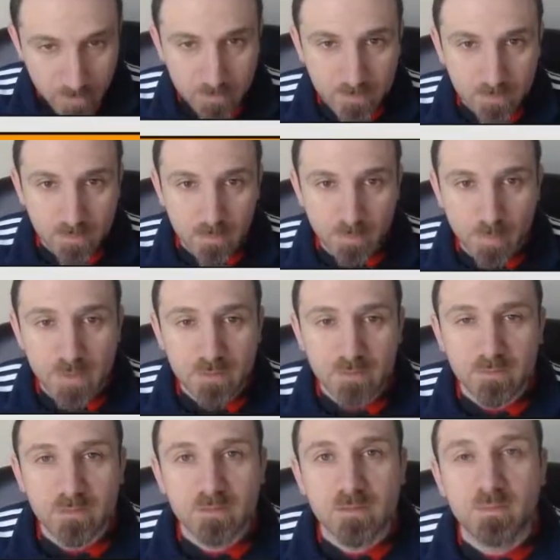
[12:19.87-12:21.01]

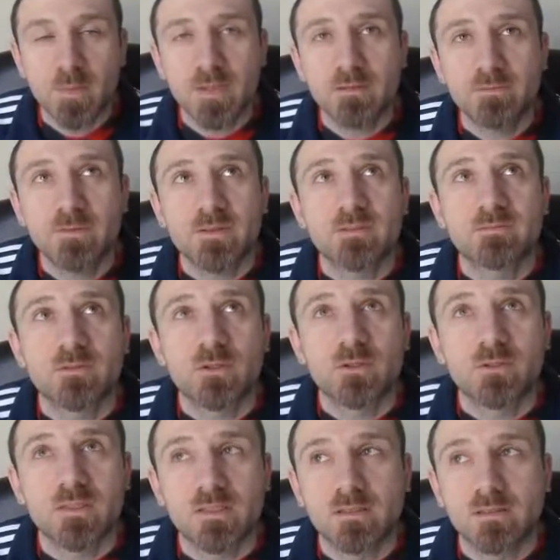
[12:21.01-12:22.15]
the benefits of
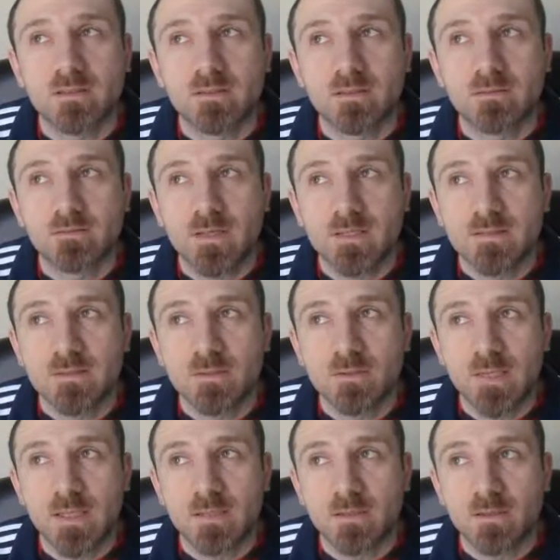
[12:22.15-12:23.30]
using the V skill
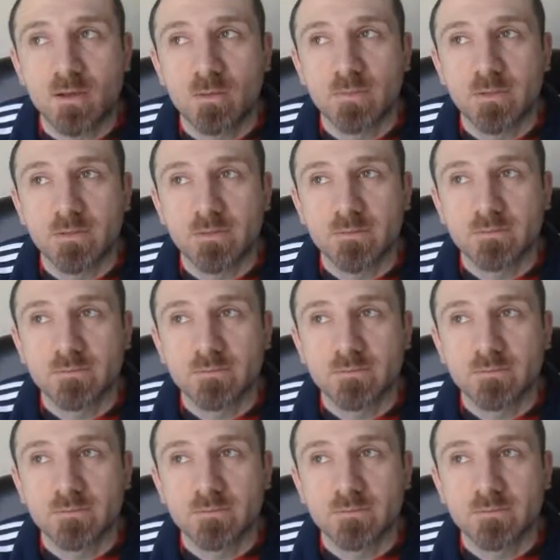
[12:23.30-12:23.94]
in the combo